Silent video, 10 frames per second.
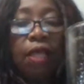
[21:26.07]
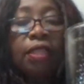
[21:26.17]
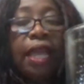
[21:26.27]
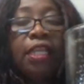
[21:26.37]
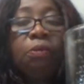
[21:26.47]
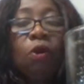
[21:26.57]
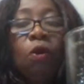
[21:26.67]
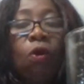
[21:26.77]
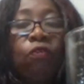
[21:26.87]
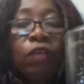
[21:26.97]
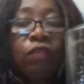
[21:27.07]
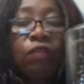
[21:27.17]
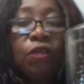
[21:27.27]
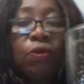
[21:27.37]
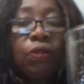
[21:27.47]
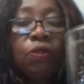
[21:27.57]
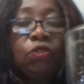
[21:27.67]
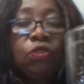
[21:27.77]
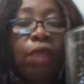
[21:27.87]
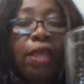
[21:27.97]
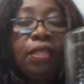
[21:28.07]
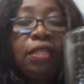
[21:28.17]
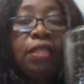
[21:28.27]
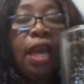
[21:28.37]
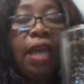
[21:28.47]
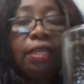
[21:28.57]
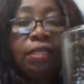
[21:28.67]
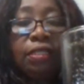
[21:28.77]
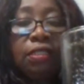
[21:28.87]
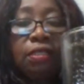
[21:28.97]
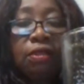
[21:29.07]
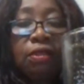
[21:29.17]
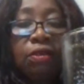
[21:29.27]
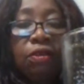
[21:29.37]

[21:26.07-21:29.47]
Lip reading: And thank them all for giving you the strength and guidance,